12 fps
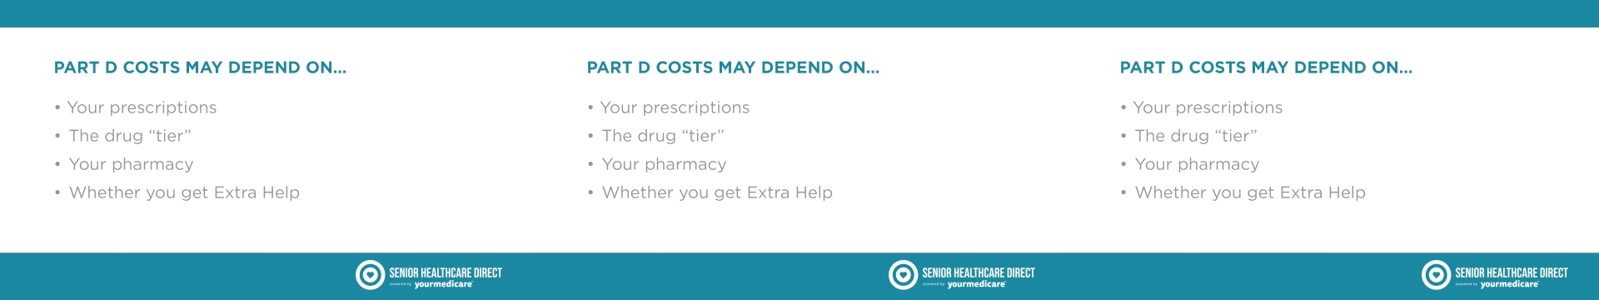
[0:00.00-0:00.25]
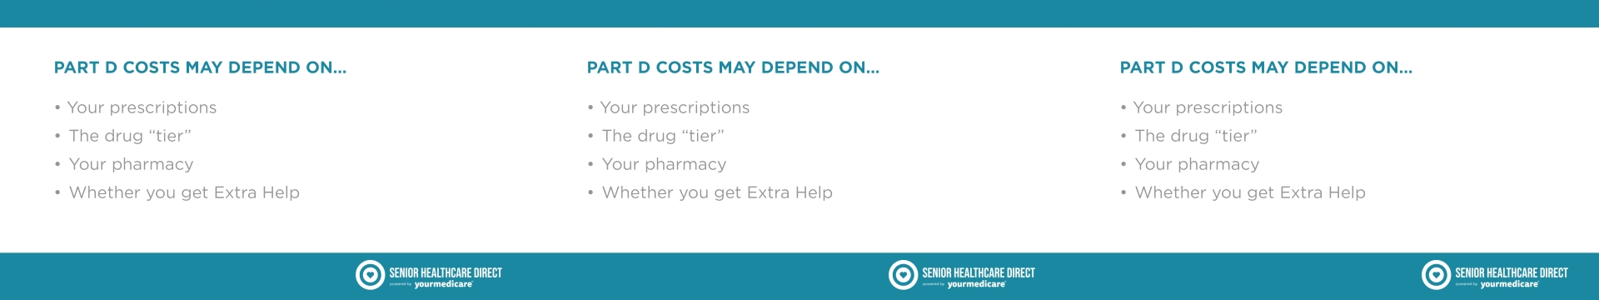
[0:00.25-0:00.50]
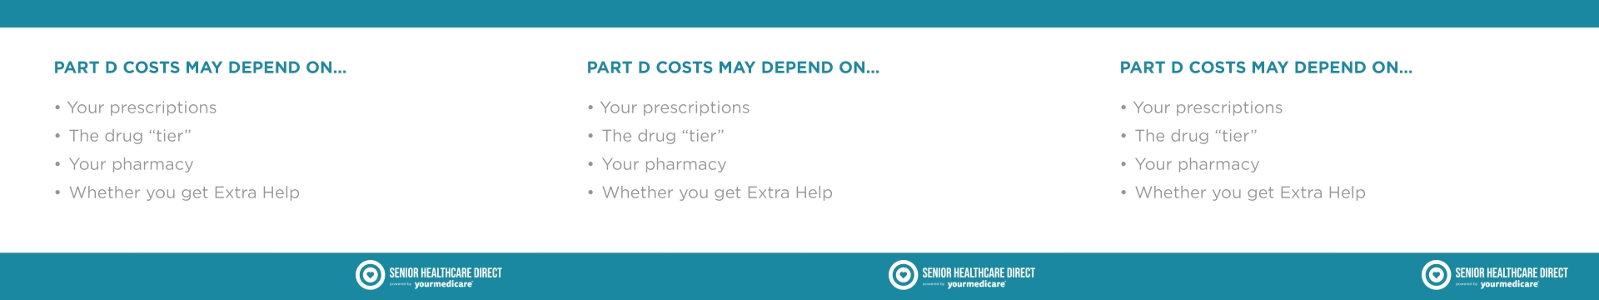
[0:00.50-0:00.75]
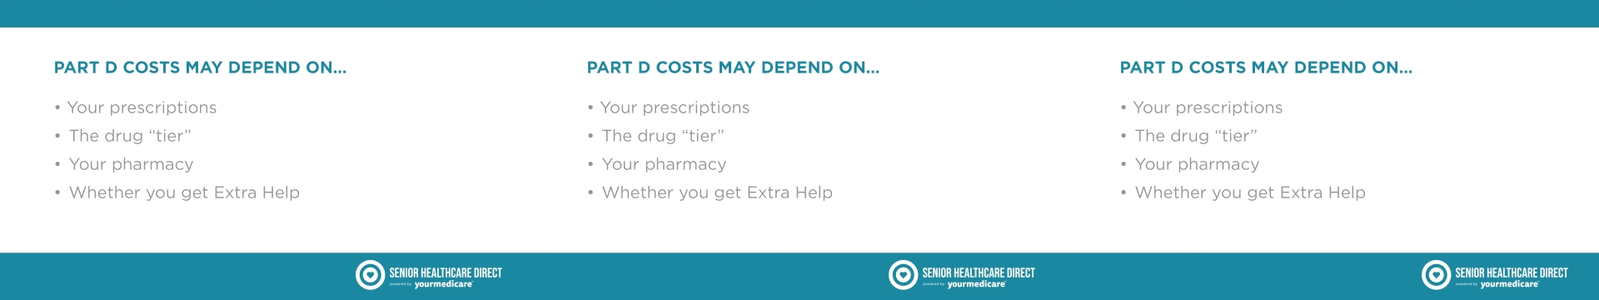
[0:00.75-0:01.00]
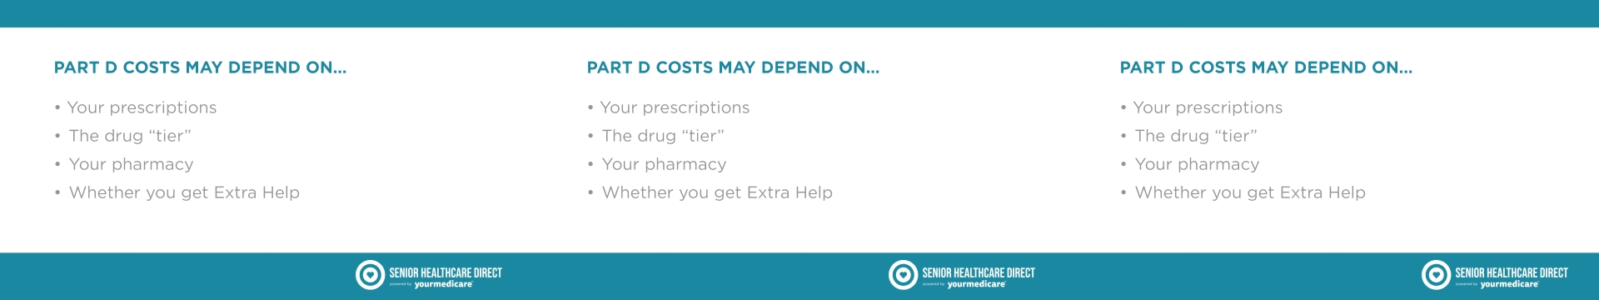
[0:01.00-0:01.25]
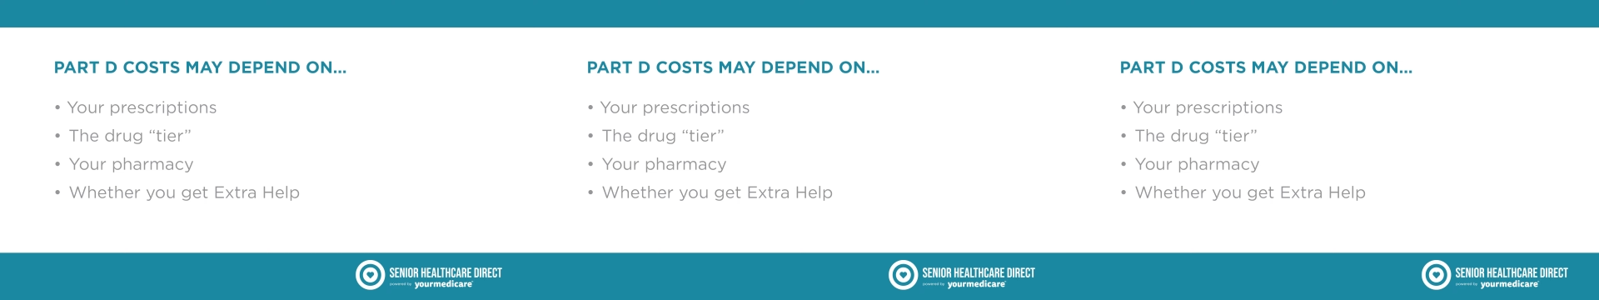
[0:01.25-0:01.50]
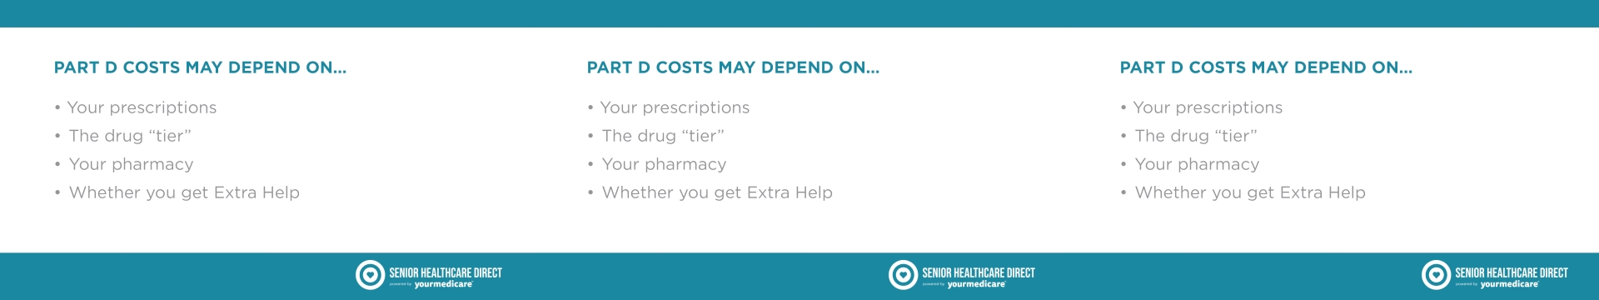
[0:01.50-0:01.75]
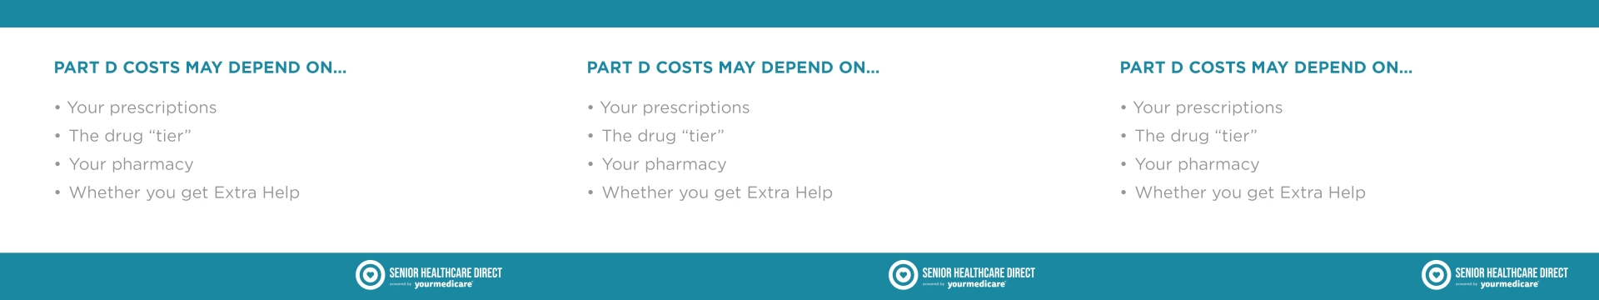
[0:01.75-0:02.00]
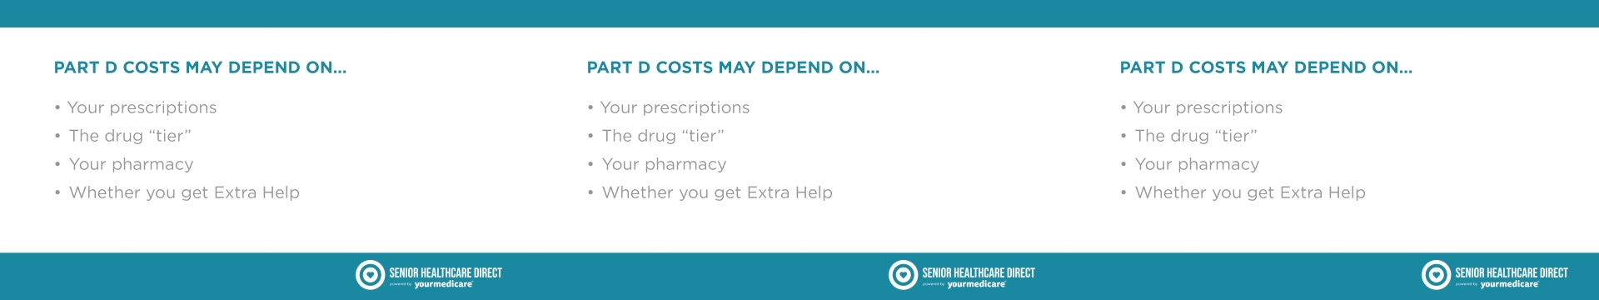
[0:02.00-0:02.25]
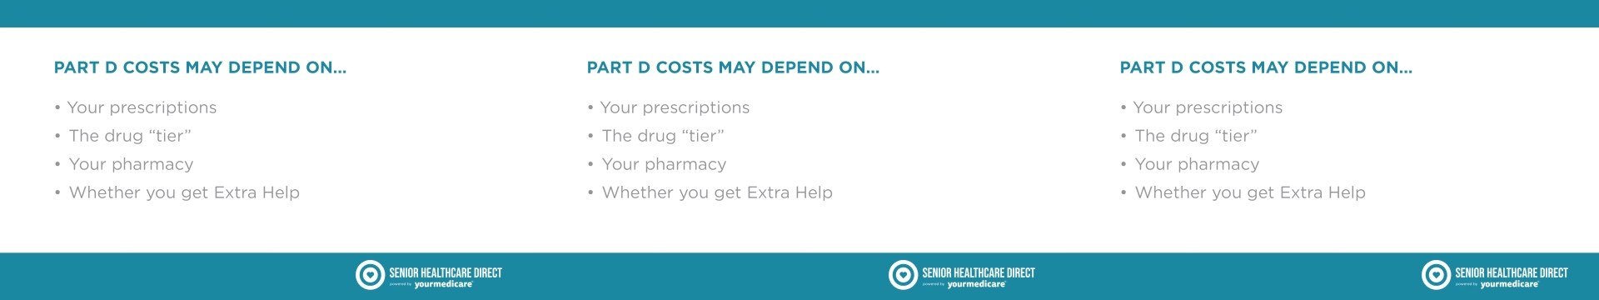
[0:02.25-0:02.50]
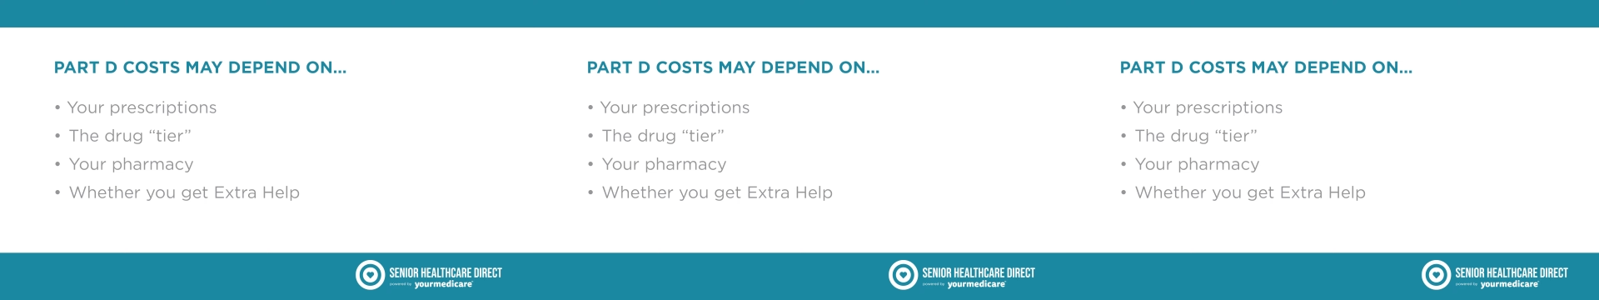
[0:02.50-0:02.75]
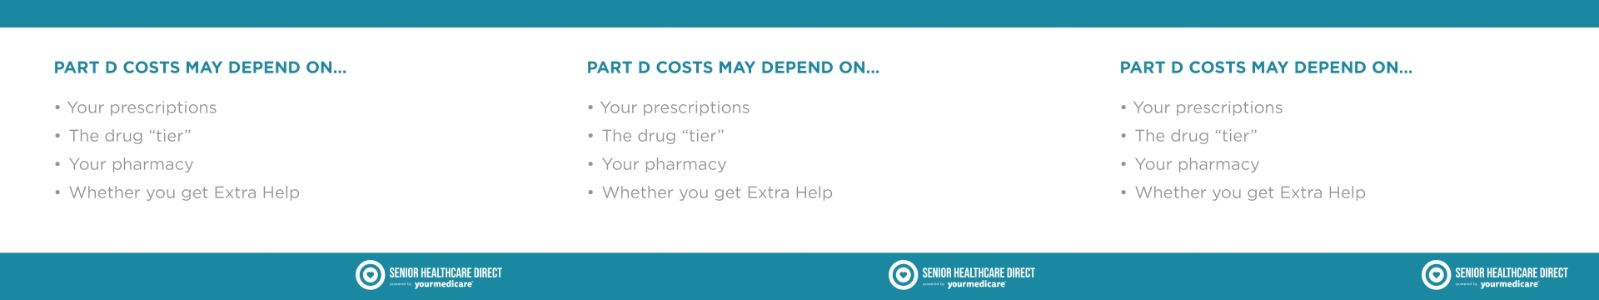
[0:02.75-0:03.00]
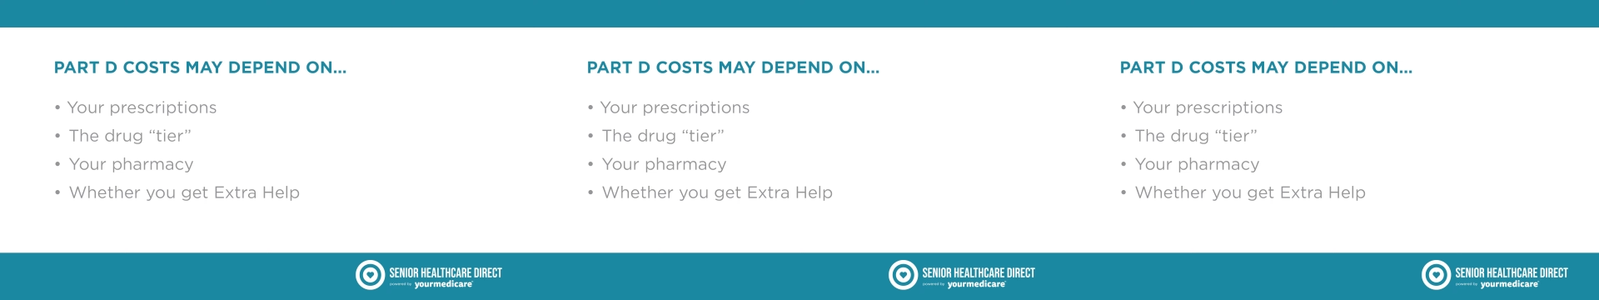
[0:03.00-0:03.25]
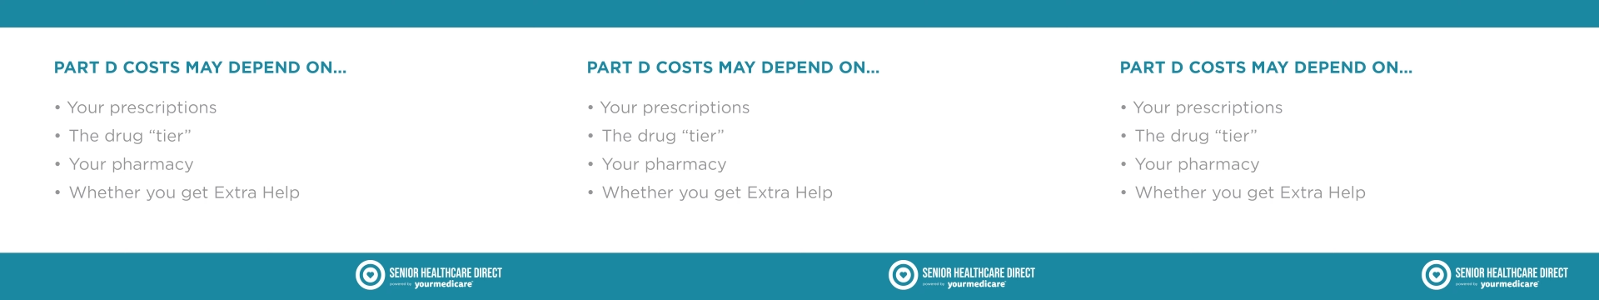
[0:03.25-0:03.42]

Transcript: Nobody's mouth can be seen.